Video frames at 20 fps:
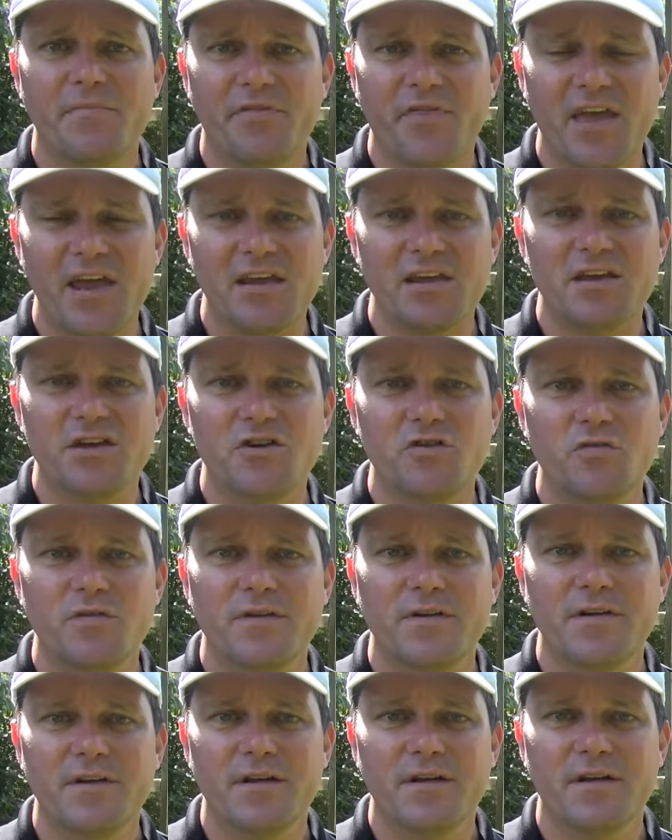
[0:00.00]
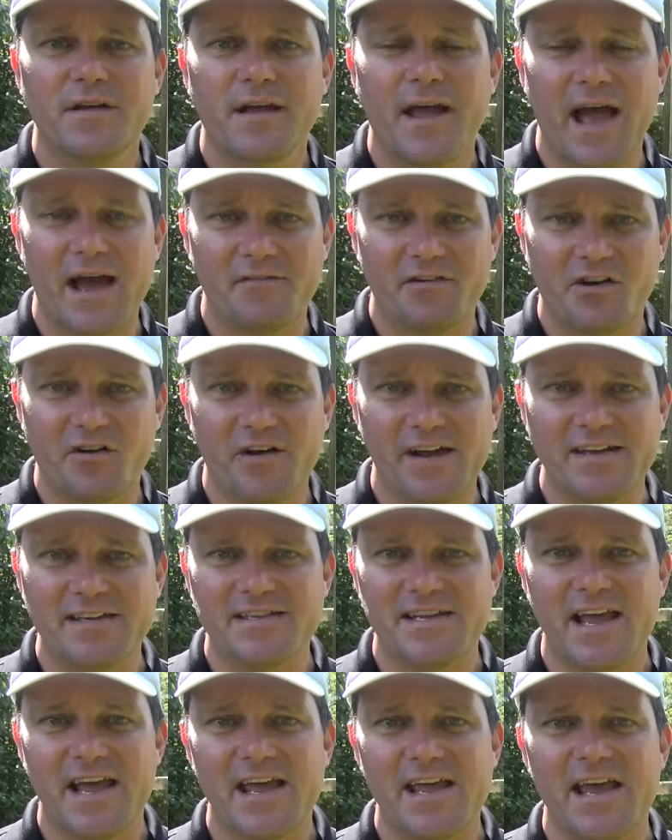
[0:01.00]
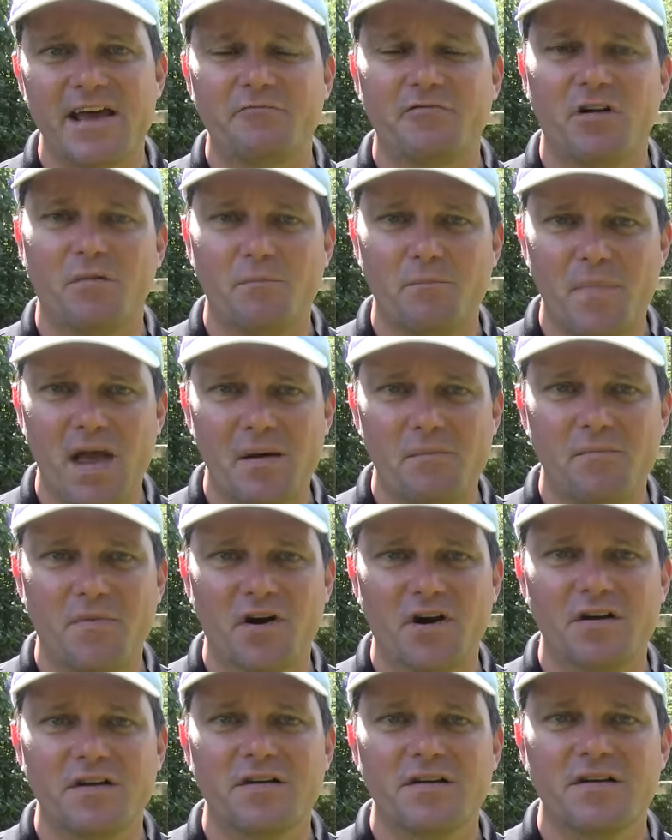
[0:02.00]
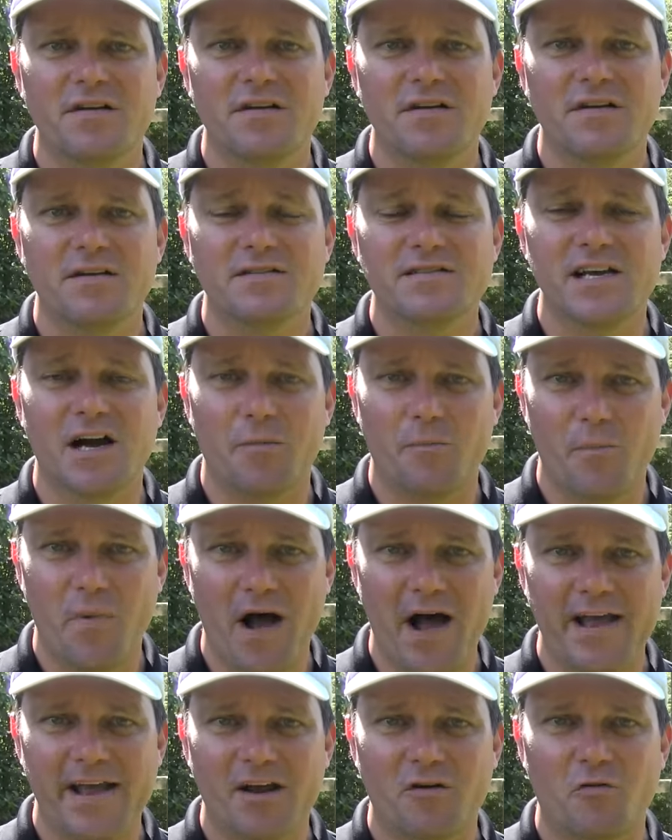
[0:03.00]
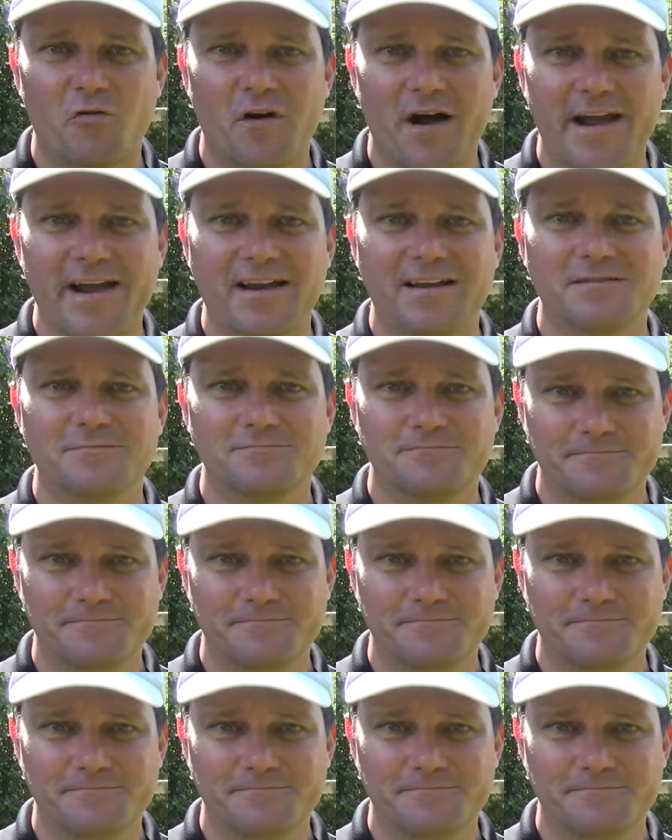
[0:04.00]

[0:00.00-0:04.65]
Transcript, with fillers: Thank you, have a great day, and remember to buy it right.